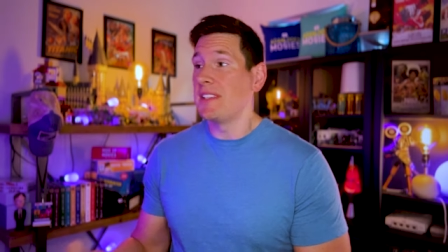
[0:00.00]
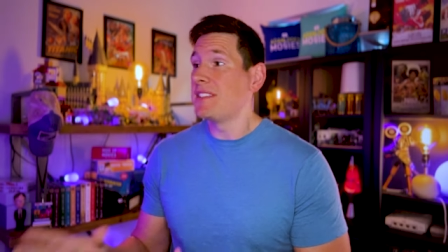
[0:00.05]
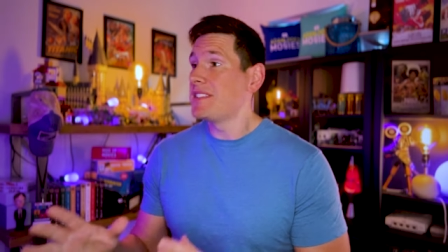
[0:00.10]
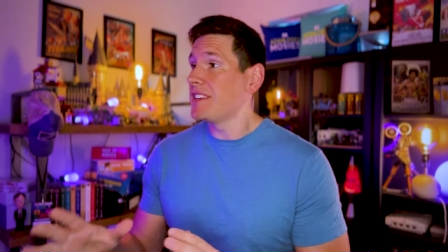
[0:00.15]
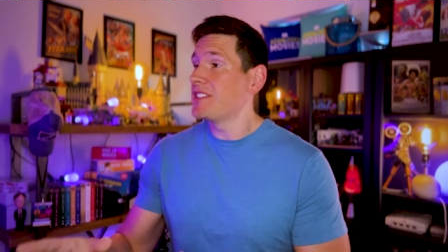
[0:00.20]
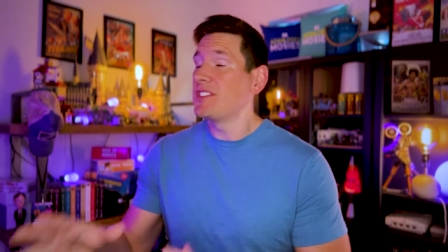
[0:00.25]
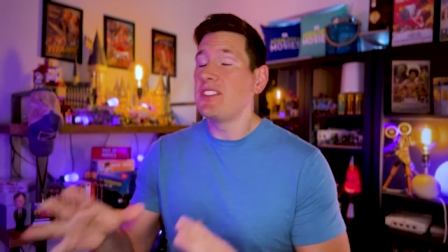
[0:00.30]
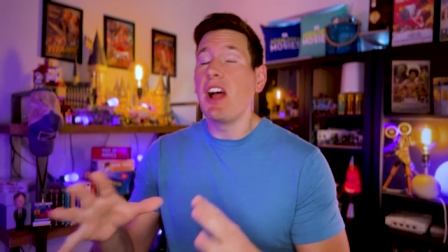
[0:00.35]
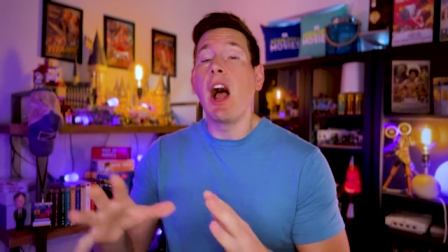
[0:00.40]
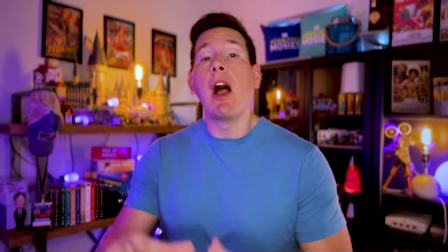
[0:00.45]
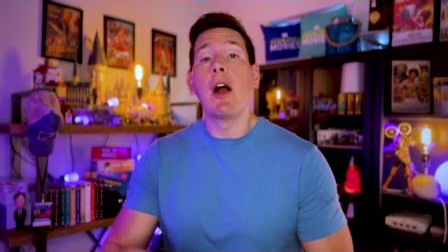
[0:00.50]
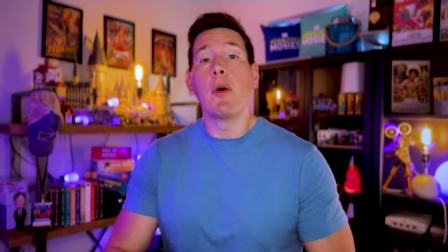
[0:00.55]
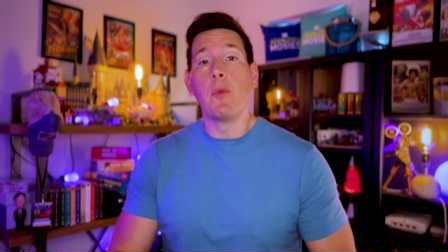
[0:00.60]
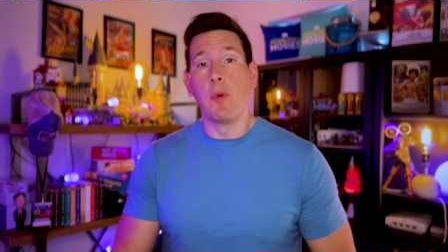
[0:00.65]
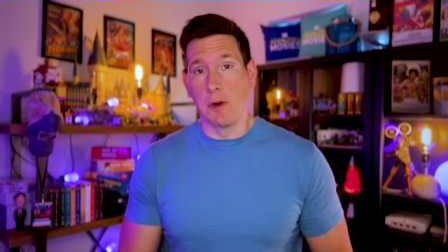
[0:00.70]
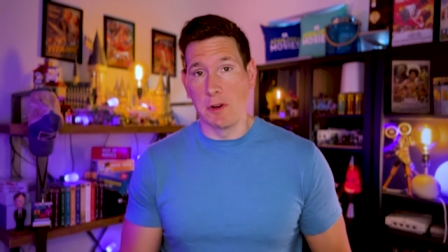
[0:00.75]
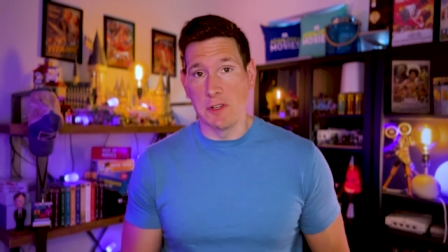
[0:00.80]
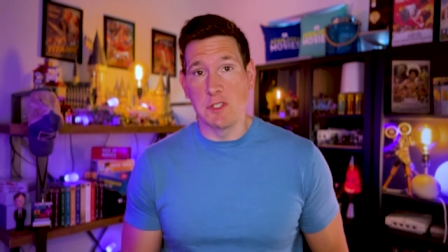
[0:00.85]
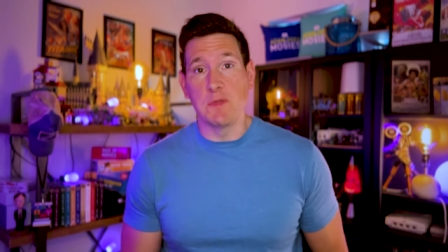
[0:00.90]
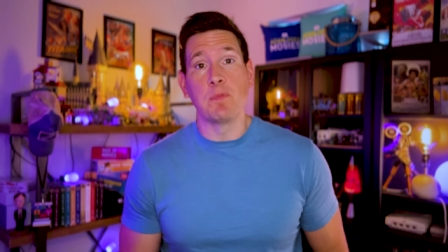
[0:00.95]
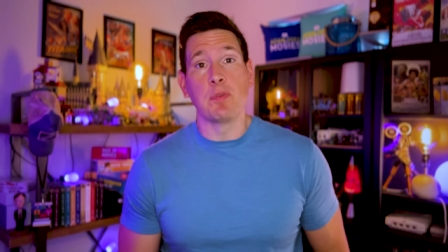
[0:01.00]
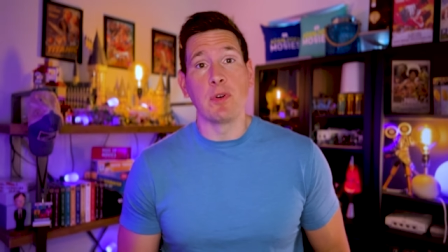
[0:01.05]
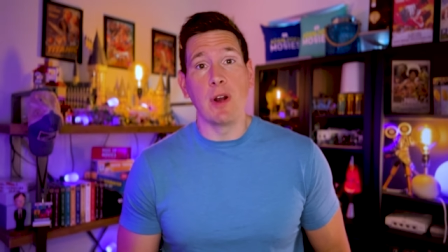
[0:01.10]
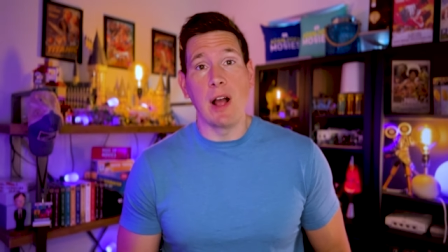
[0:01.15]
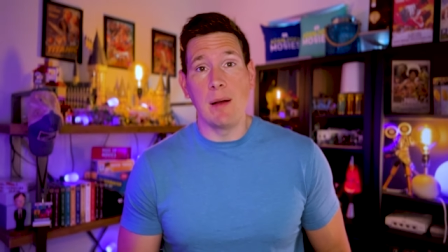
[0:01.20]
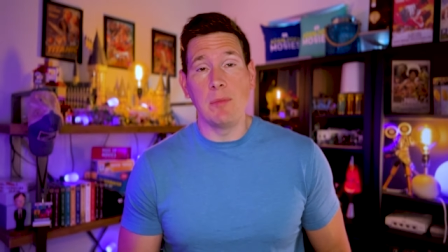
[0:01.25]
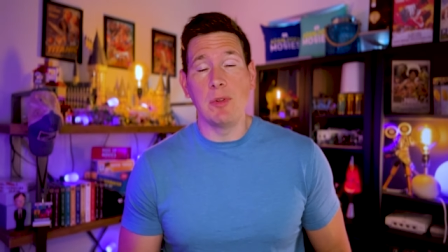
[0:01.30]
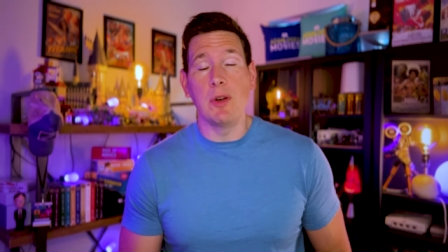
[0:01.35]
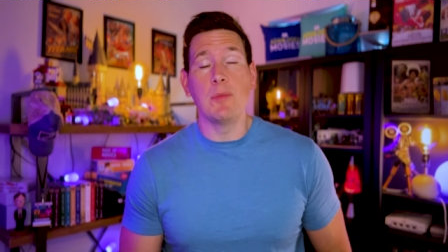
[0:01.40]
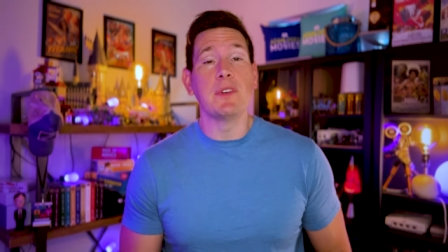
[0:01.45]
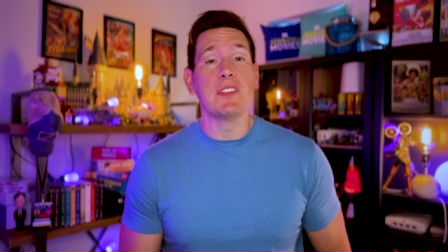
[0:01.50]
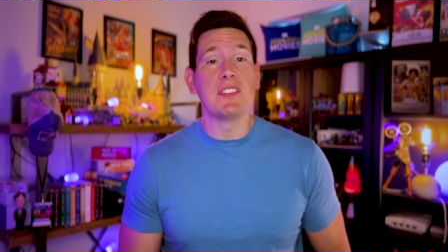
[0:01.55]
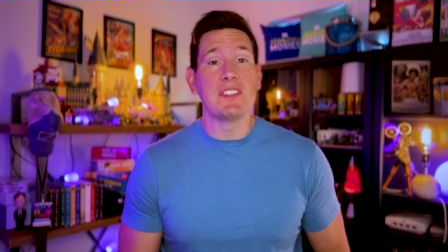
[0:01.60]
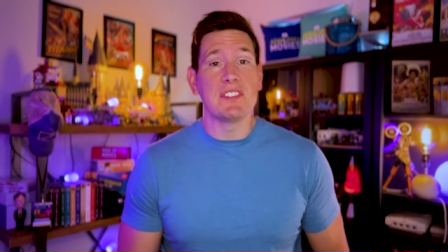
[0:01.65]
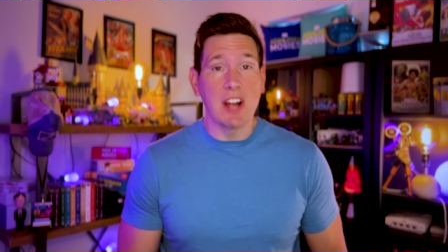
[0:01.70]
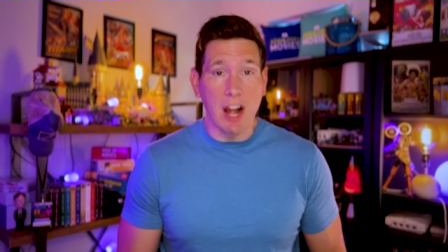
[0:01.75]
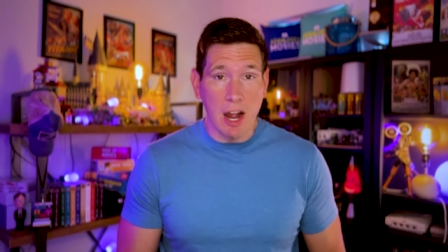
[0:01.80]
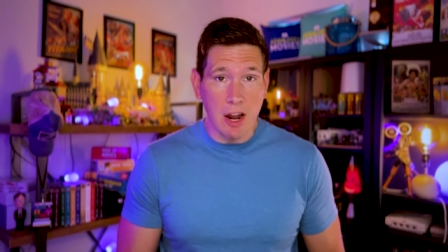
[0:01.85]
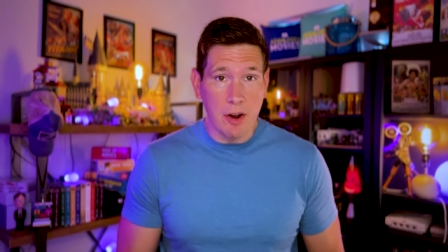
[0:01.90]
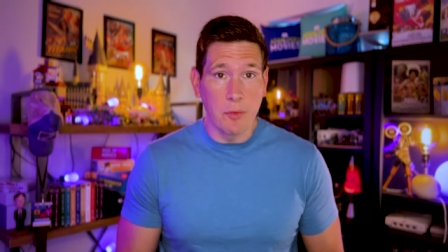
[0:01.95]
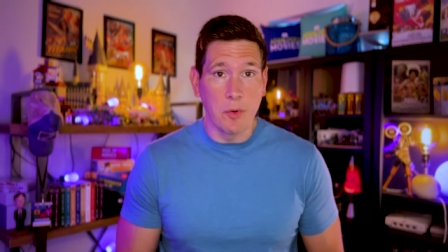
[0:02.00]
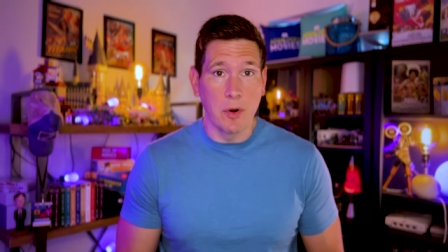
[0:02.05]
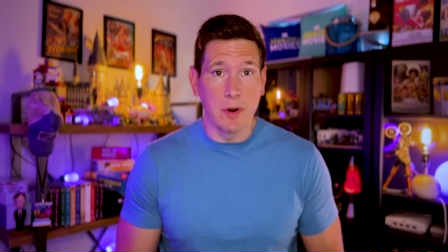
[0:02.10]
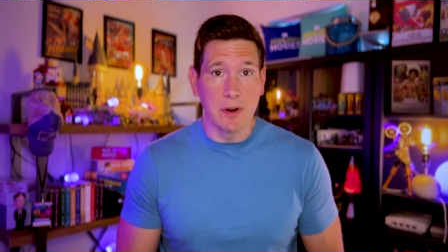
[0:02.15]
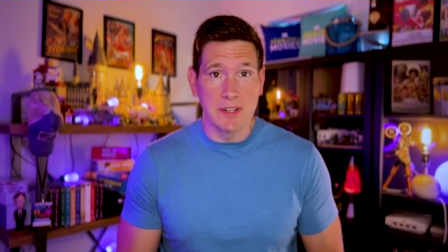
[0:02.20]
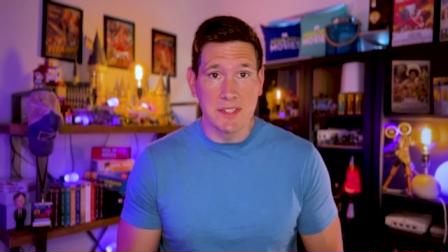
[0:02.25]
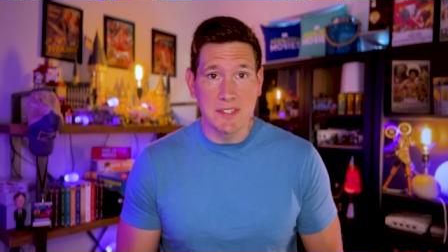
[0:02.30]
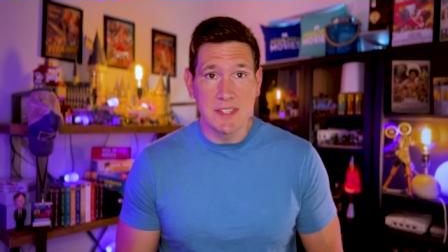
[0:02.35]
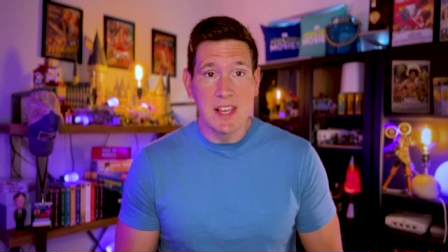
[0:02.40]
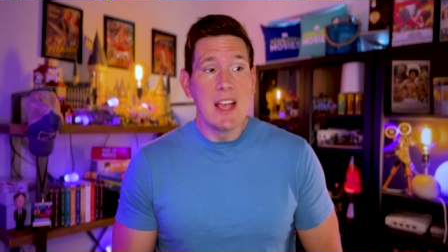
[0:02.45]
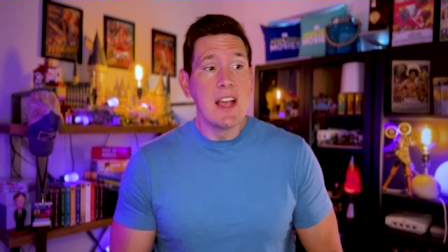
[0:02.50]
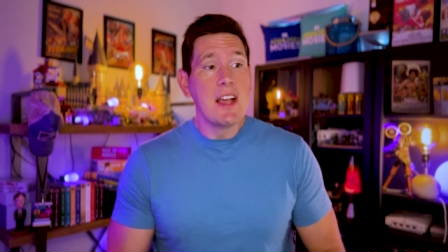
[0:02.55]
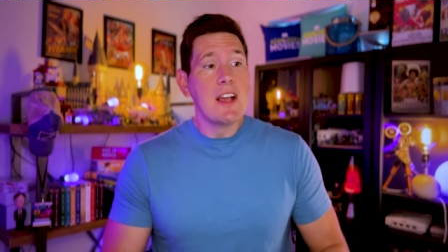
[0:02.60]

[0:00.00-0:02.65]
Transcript: it's a Star Wars problem with Star Wars